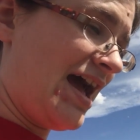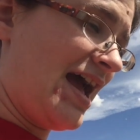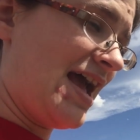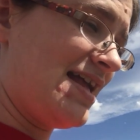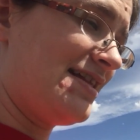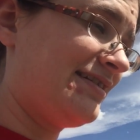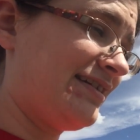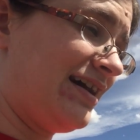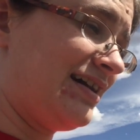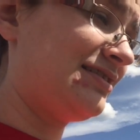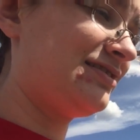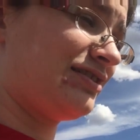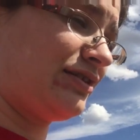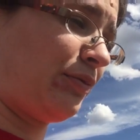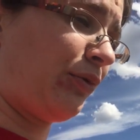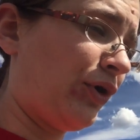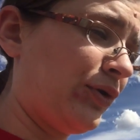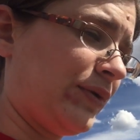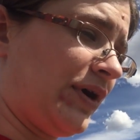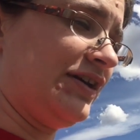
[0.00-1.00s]
it's gotten to
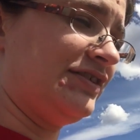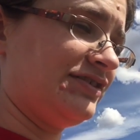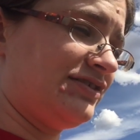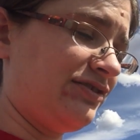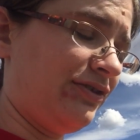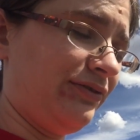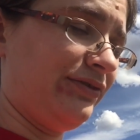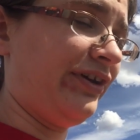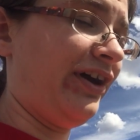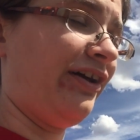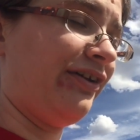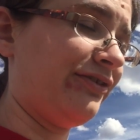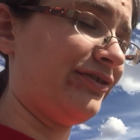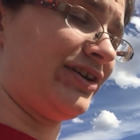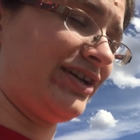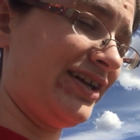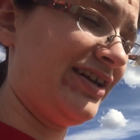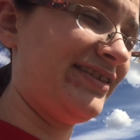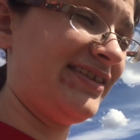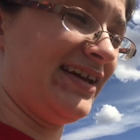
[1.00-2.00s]
the point where I just don't tell her
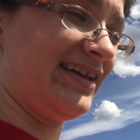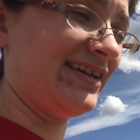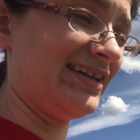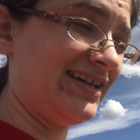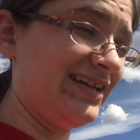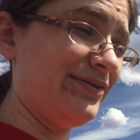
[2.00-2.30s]
anything